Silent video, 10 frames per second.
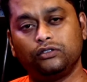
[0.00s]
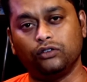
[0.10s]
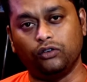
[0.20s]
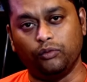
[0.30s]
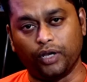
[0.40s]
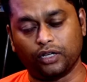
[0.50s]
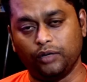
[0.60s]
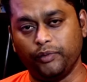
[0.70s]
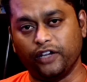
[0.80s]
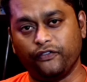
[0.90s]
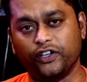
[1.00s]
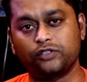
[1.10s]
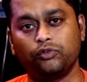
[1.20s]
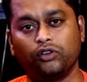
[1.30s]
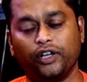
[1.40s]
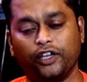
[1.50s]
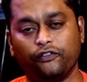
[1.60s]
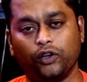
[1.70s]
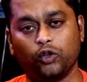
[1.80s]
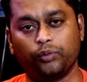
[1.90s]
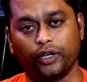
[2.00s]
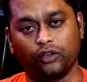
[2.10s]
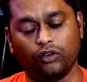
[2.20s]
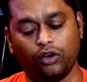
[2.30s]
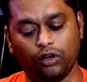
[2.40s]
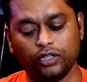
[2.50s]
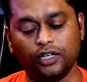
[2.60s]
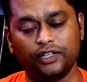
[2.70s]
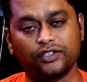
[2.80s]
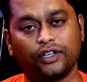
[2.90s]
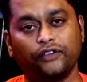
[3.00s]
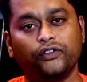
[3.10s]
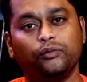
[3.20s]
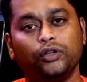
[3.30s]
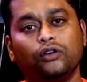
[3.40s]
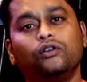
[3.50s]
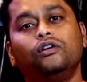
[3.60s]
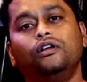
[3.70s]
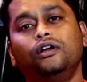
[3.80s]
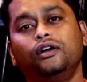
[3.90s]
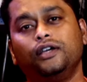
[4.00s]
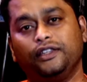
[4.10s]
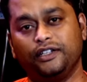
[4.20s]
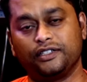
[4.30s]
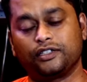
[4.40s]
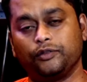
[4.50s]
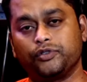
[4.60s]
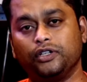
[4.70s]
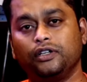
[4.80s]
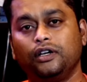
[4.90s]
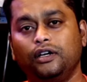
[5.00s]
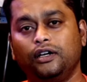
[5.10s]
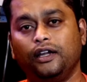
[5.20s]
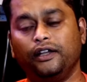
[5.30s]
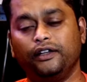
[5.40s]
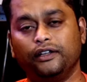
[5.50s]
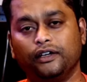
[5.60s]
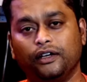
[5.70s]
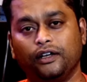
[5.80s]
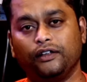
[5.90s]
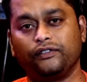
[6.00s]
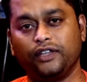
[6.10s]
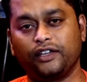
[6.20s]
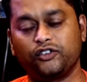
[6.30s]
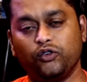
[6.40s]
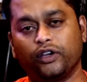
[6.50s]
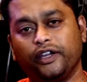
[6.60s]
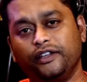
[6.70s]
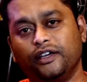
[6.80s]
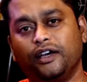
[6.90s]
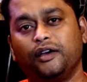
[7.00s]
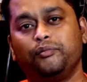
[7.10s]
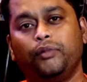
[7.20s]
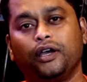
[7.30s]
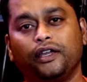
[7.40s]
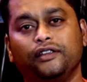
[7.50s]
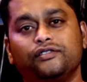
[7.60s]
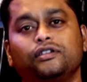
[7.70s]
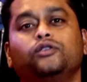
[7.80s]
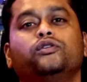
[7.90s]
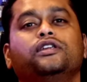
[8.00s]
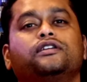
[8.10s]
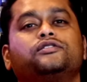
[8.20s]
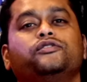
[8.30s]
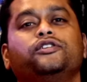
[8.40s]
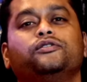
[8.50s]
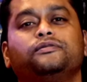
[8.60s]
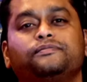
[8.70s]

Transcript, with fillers: So marakama enga Facebook la neenga follow pannikonga. All the links are given below in the description. And uh, thank you again. Uh, bye and see you in the next video.